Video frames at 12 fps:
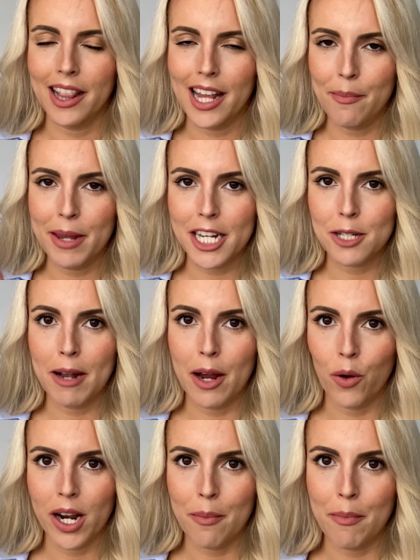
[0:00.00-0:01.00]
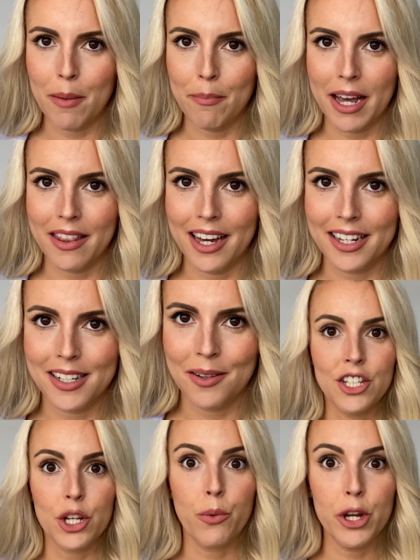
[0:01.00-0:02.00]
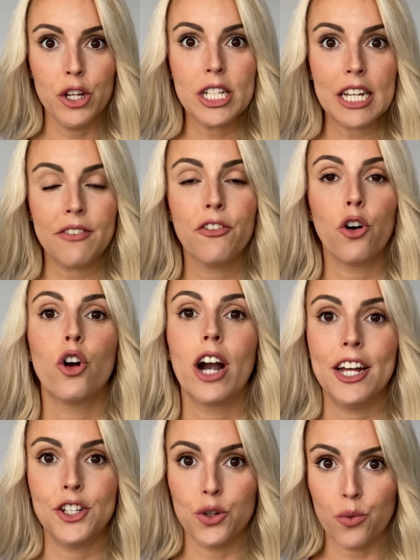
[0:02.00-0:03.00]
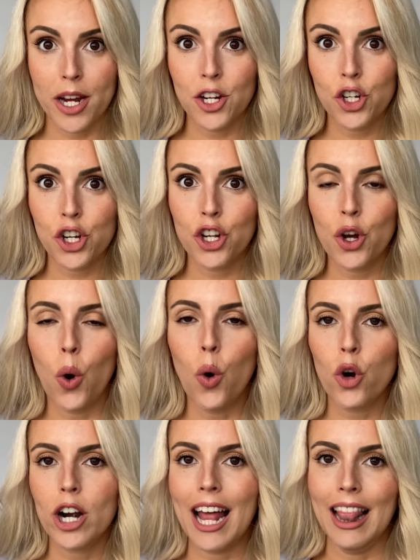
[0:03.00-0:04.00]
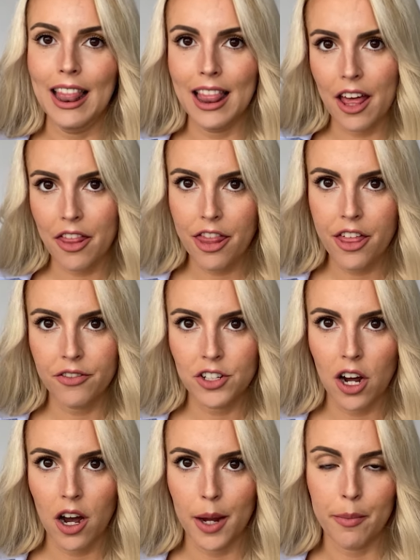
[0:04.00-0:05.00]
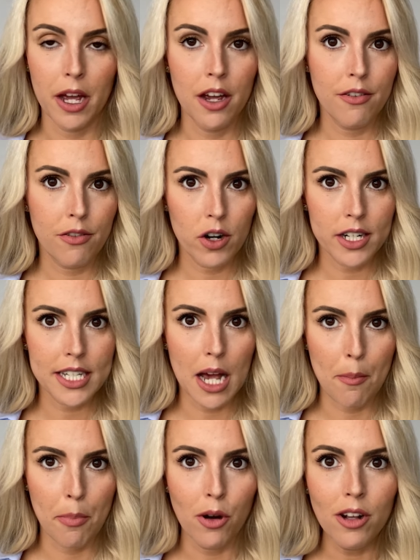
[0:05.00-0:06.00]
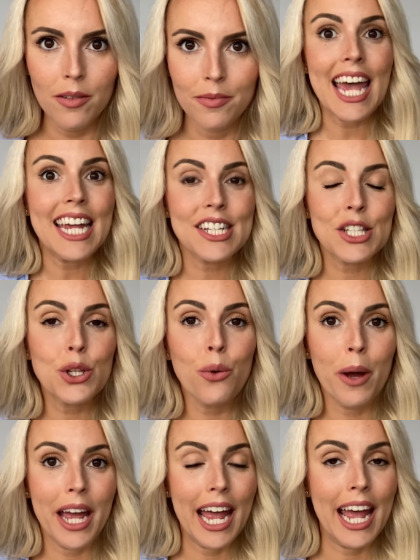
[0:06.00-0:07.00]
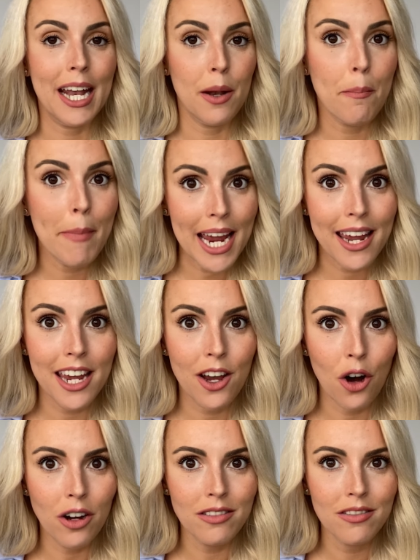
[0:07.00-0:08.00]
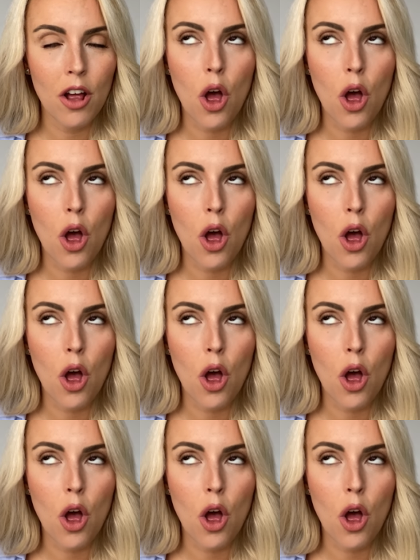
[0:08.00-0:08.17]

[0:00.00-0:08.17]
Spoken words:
Let me explain what I mean by that. So we use it for a duration or a length of time. For example, estuve en México